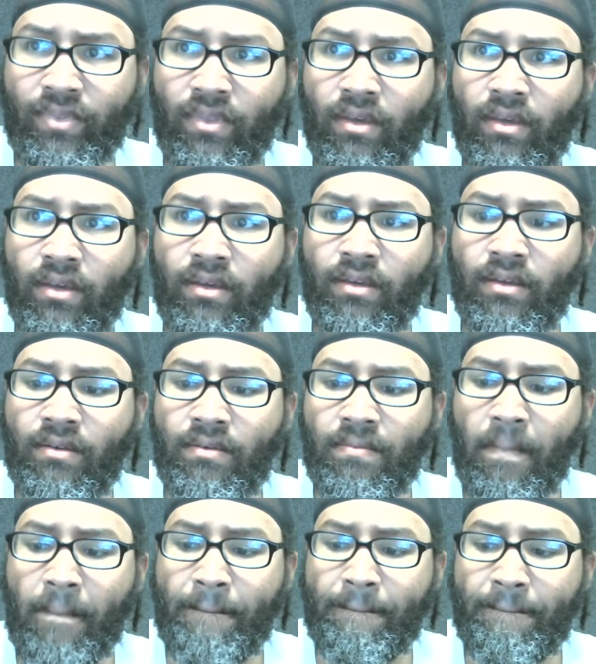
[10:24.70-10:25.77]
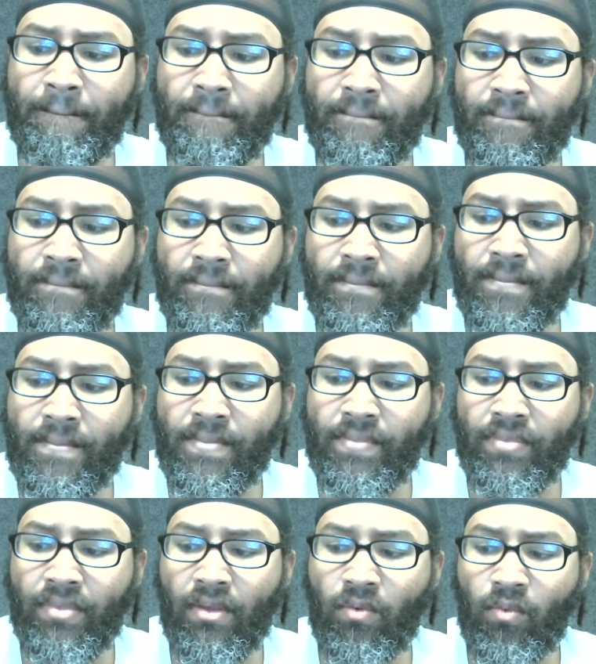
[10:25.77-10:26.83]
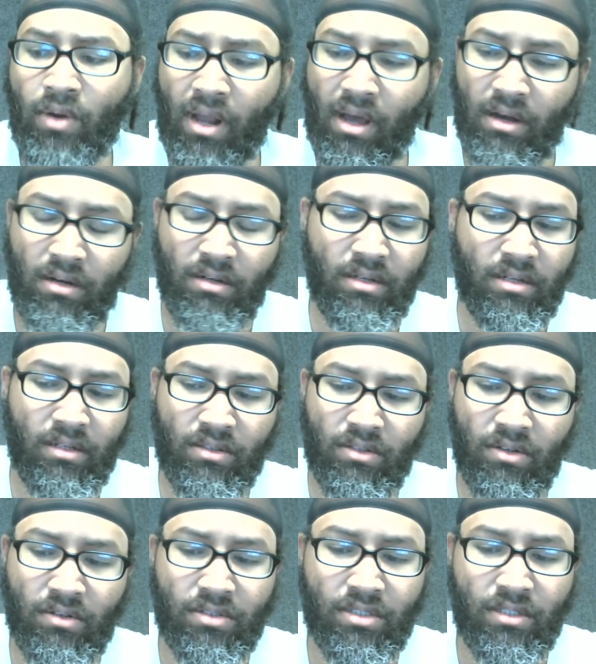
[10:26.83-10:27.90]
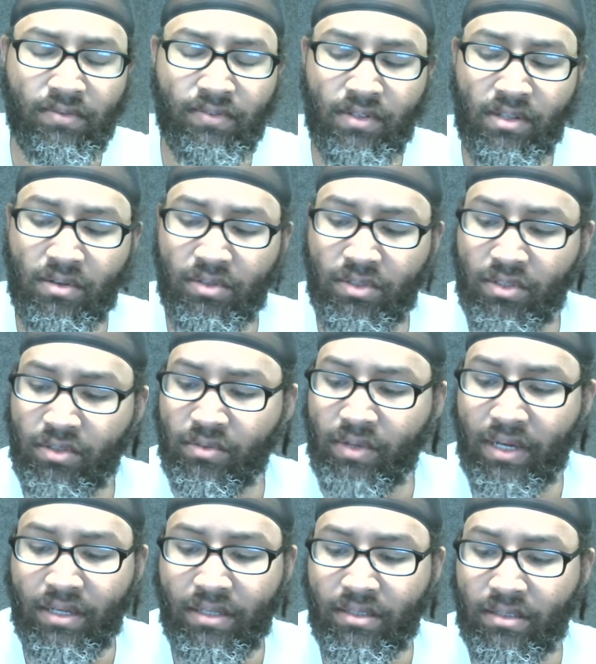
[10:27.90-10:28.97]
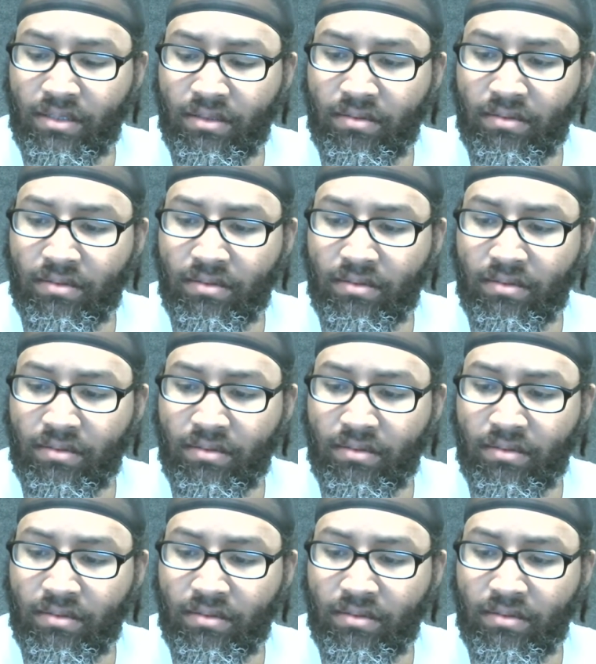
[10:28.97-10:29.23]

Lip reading: And when I hungered and thirsted for those 2 days,